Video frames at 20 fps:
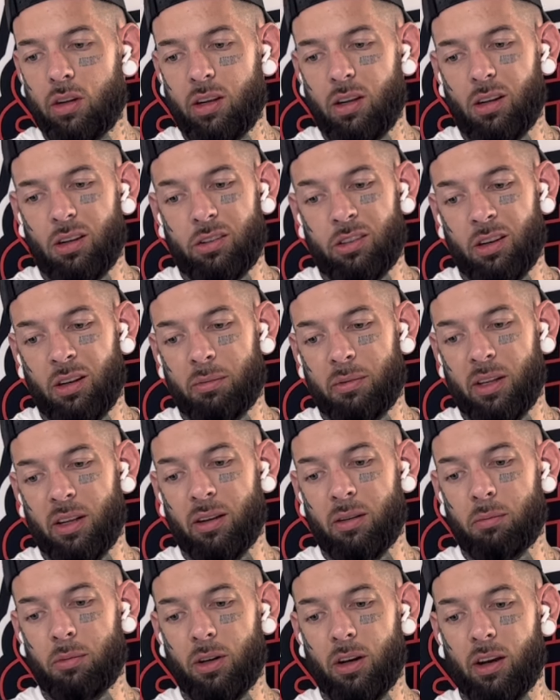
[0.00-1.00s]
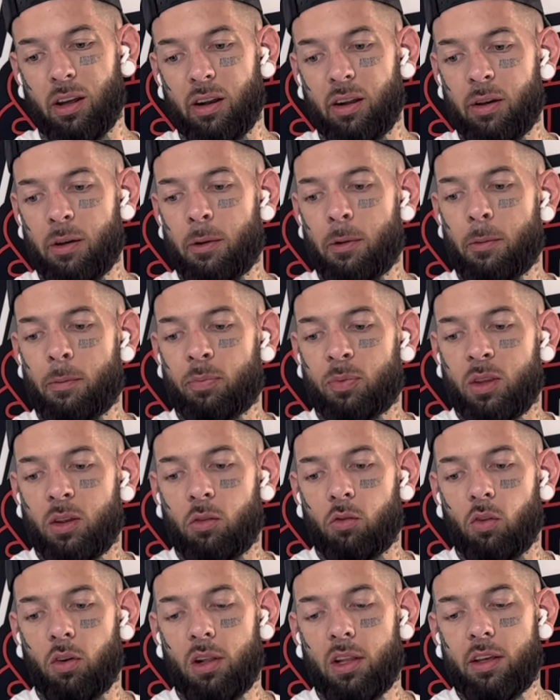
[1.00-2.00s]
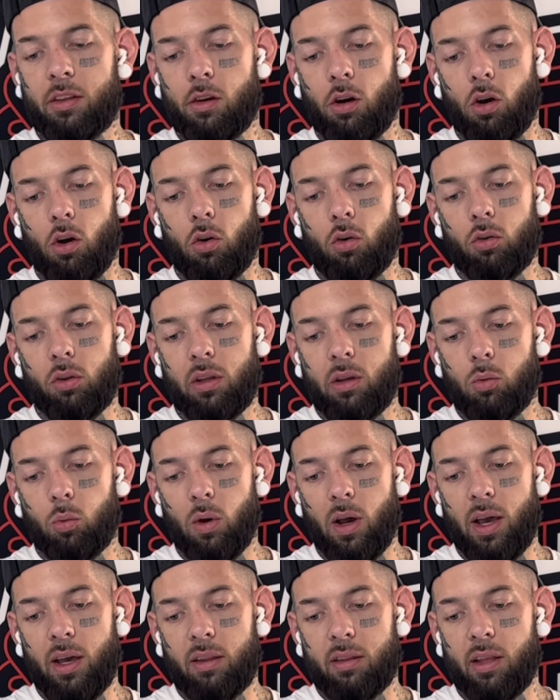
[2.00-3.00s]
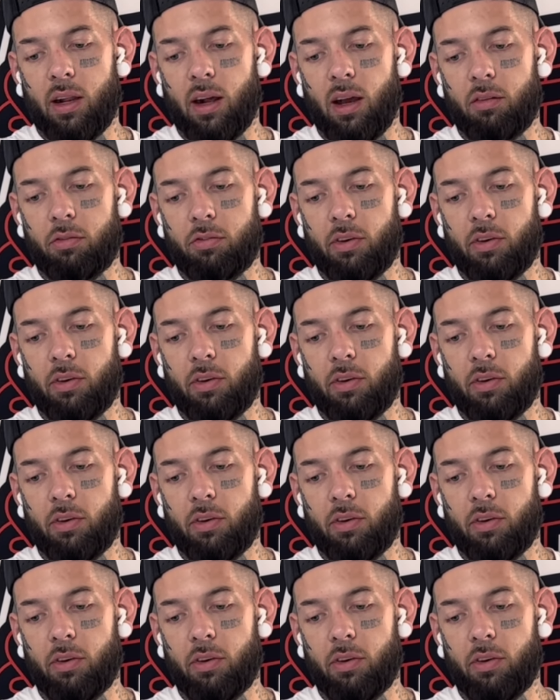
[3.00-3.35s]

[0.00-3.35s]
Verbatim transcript: it or something, but really the only way that I